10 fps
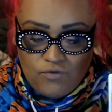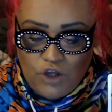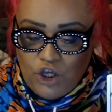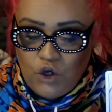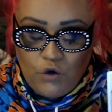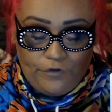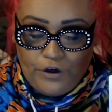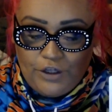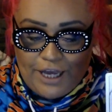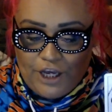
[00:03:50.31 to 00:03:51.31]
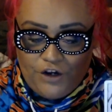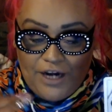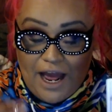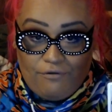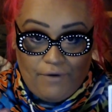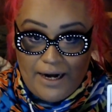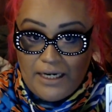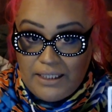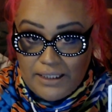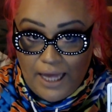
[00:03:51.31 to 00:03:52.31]
you feel like you're not ready
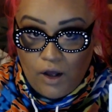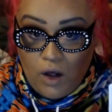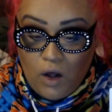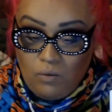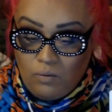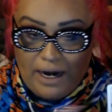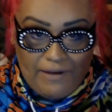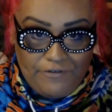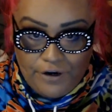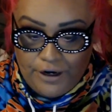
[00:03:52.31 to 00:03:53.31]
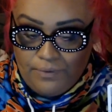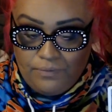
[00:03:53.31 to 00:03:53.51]
to let go, whatever